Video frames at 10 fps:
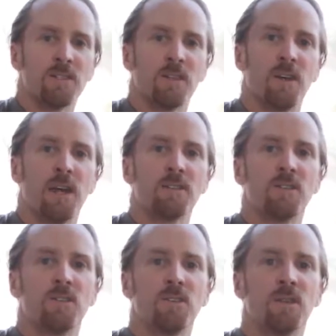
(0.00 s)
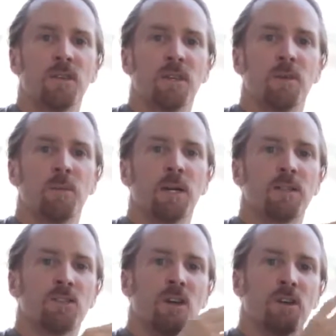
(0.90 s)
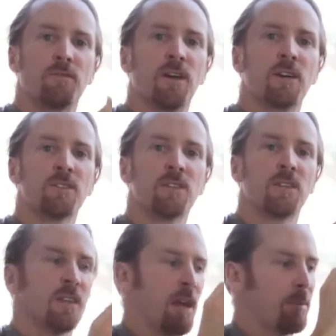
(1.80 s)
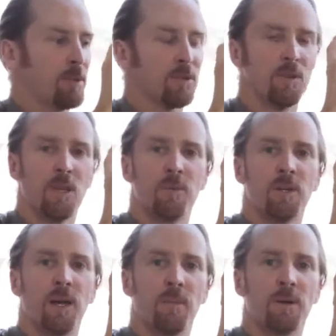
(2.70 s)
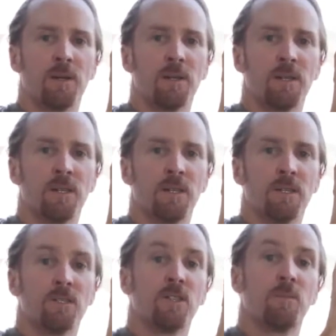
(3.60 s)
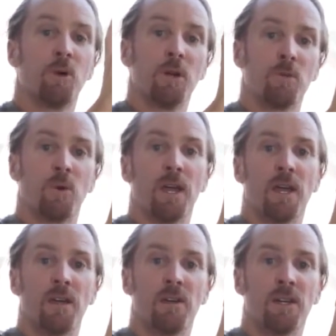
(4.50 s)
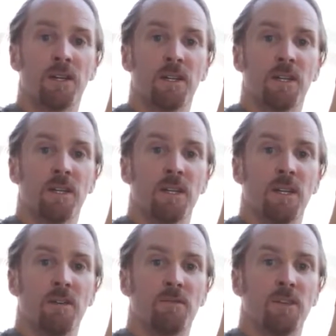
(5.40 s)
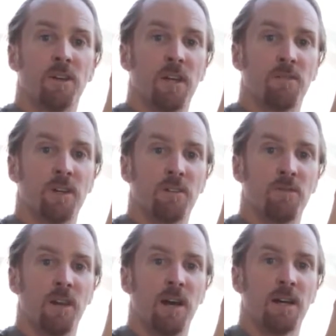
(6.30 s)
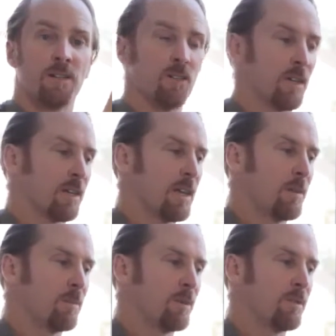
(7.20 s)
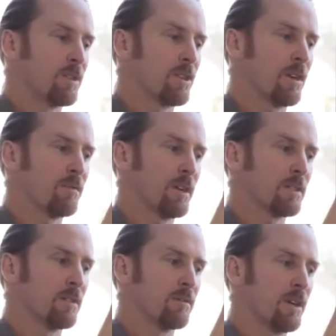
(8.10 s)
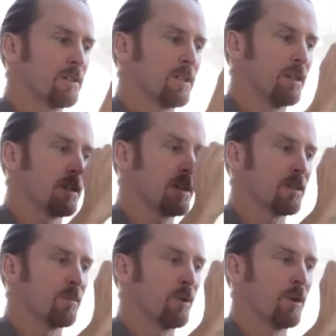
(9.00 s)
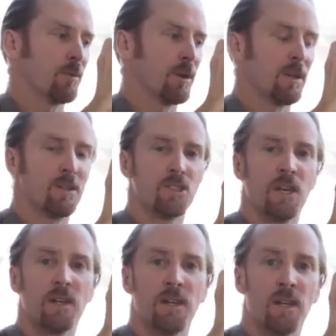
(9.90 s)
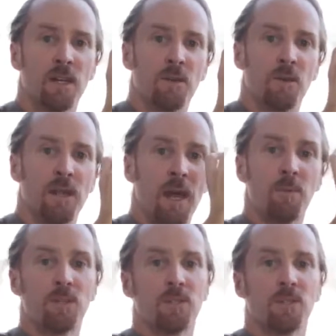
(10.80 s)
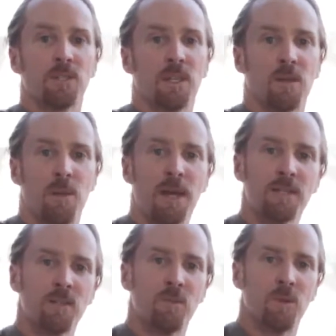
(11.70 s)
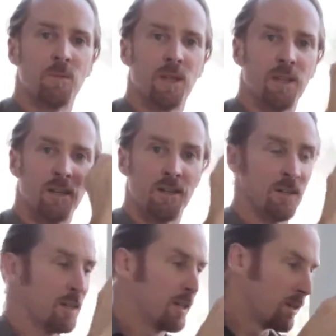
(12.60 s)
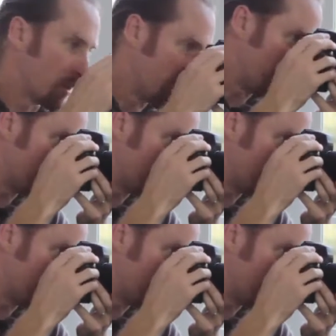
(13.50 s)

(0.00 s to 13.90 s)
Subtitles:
So as you make the shutter faster, the aperture will open up to the point where if you don't have enough light, you can keep moving the shutter faster and faster, and it'll get to the point where the aperture is at the maximum, and then there'll